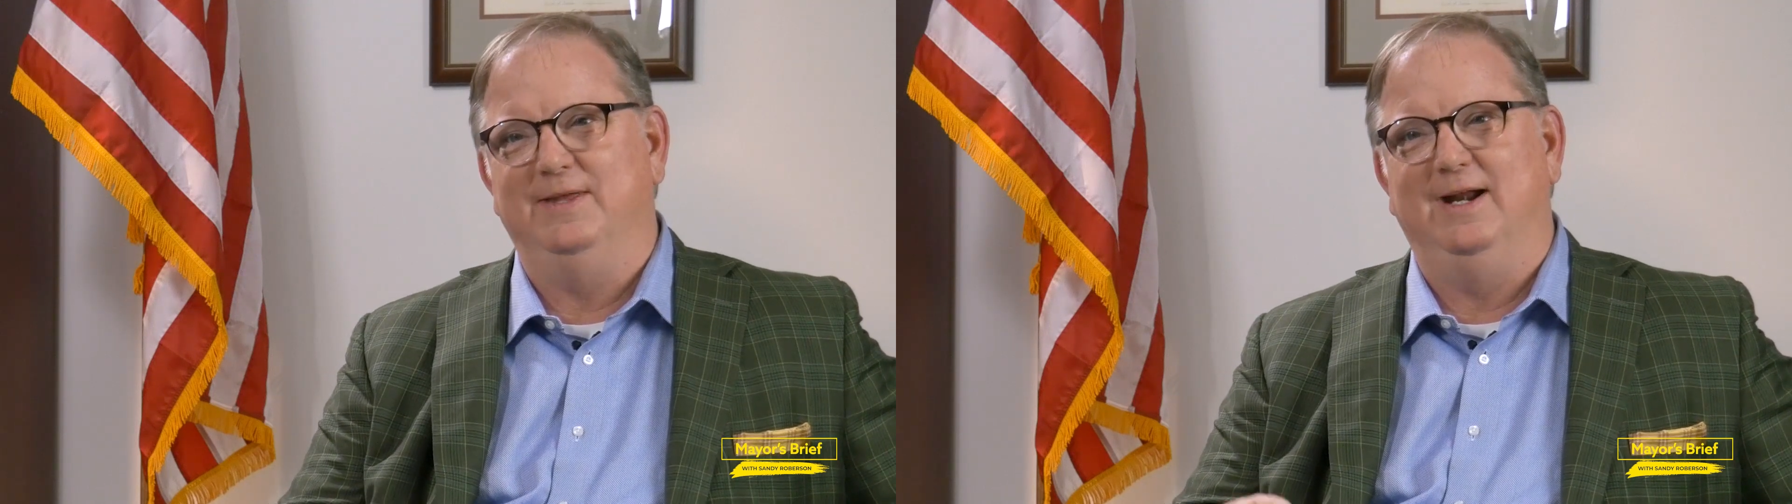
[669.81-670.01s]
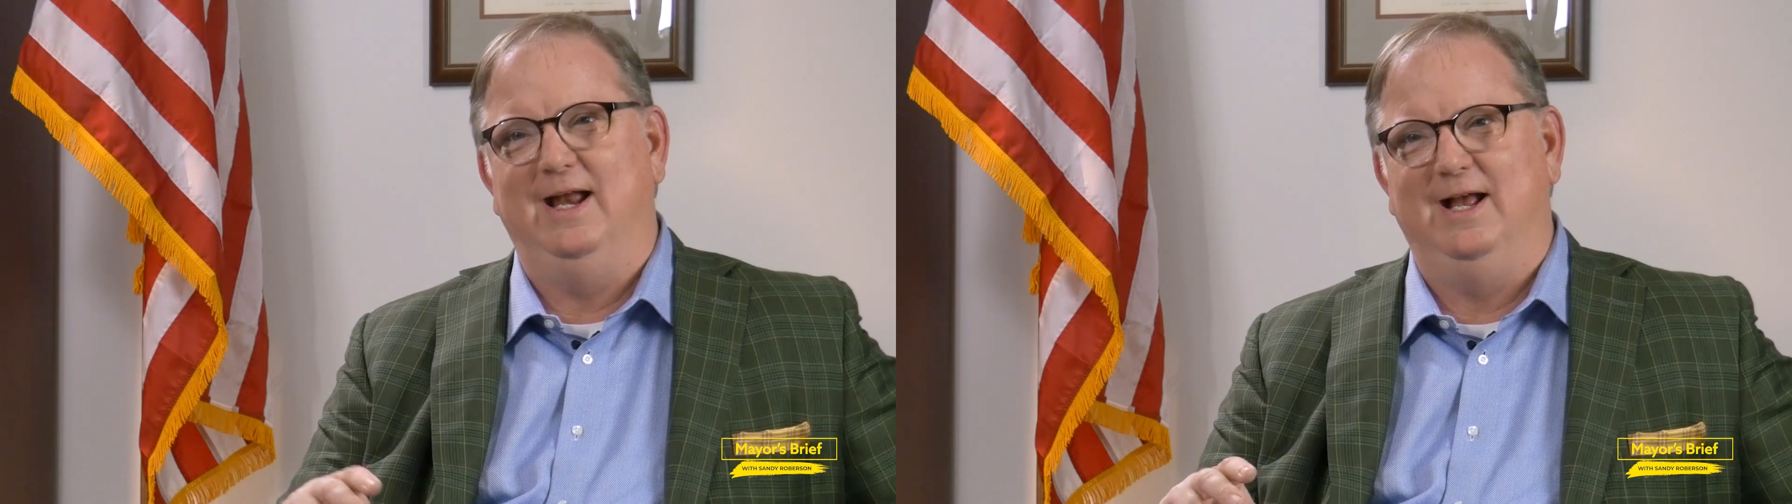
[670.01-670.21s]

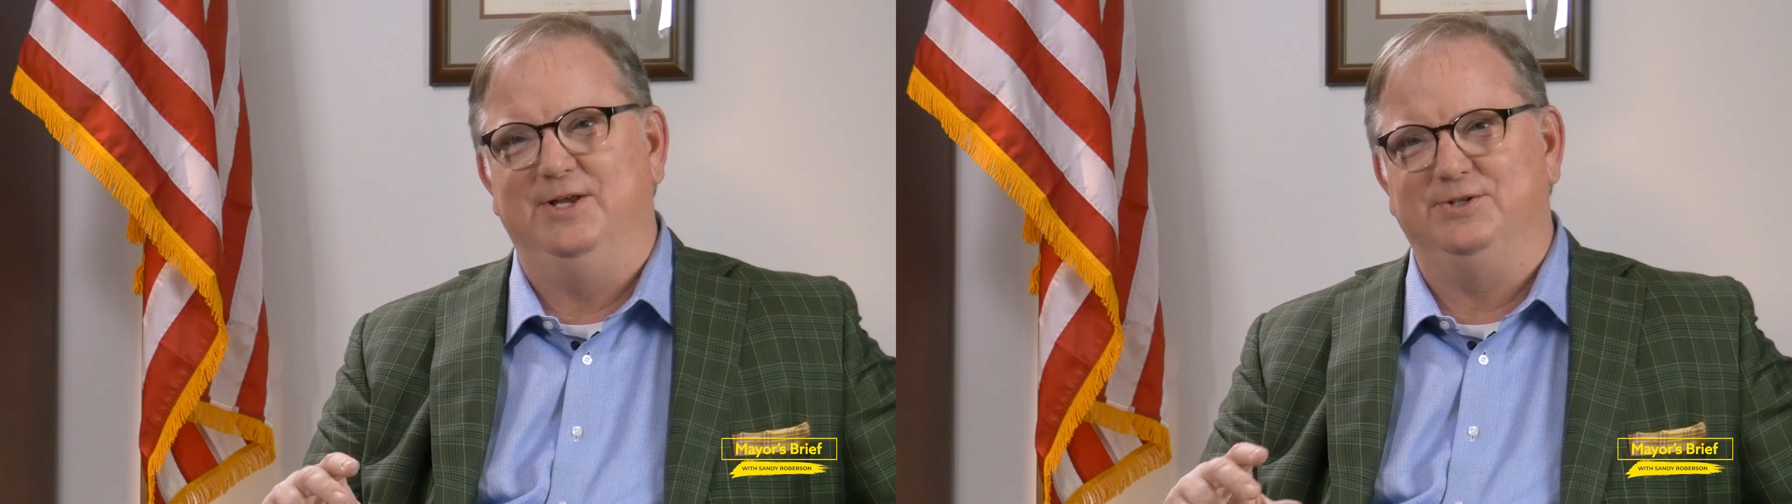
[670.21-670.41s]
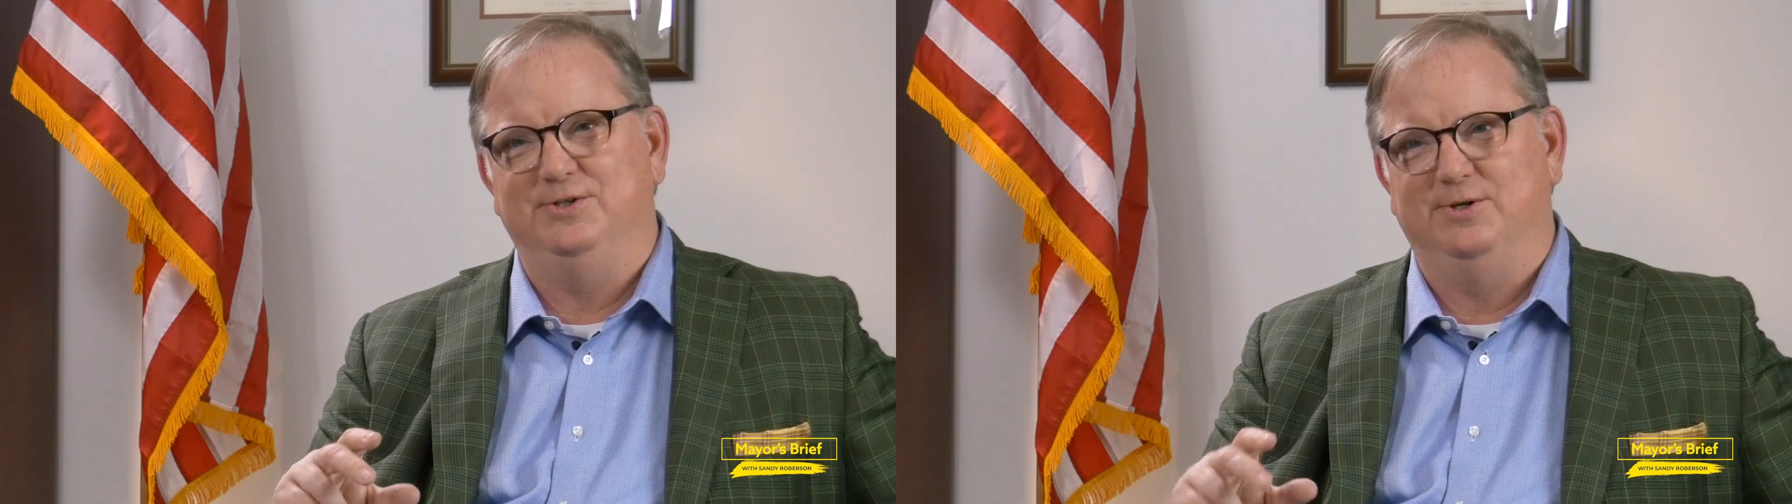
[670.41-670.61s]
that
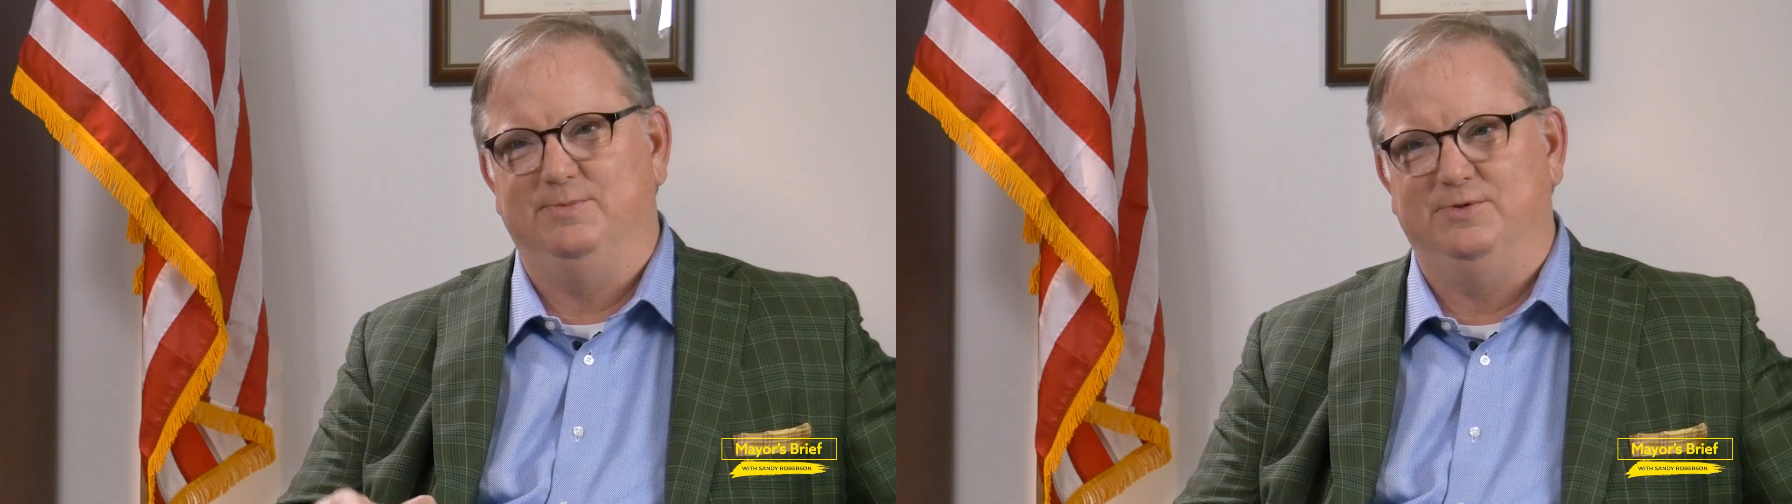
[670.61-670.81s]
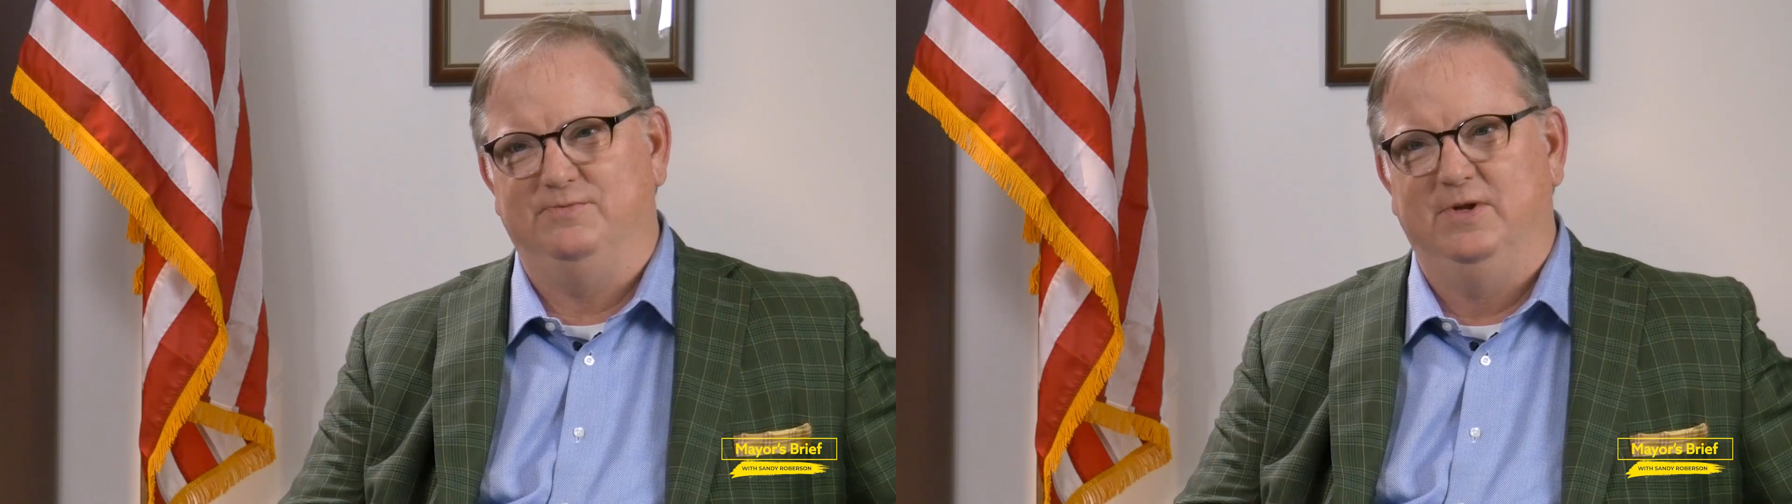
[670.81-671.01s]
has in
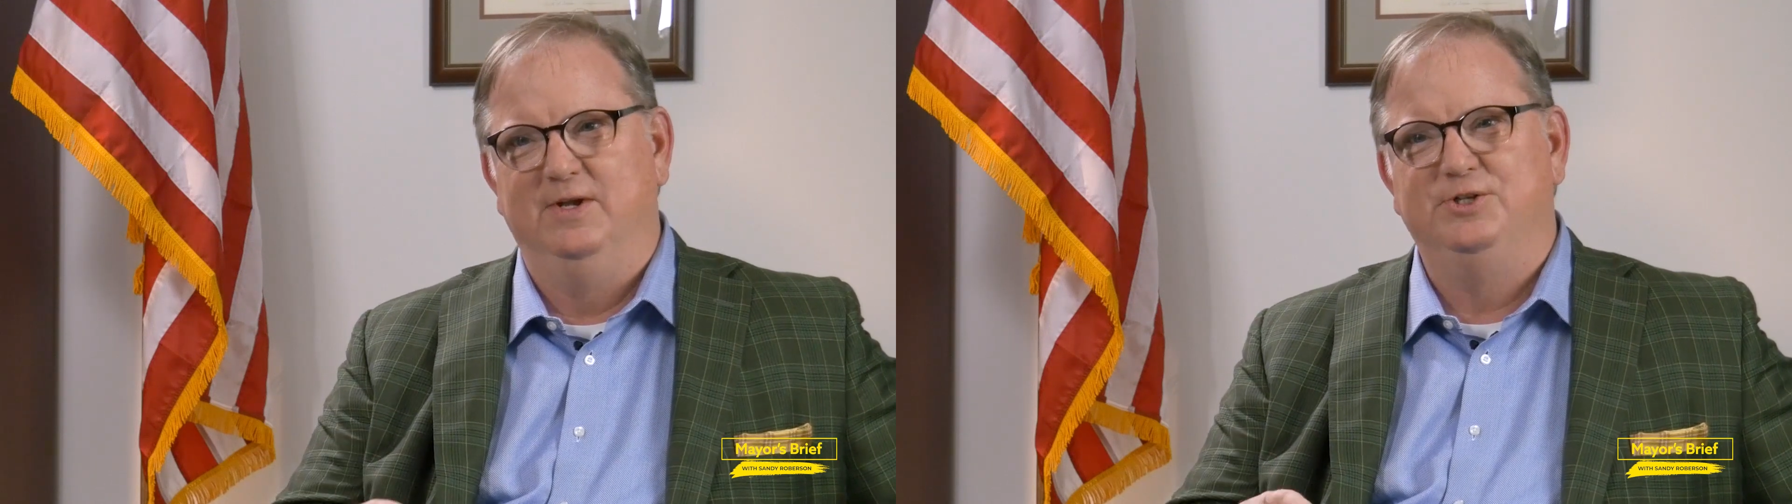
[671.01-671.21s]
terms of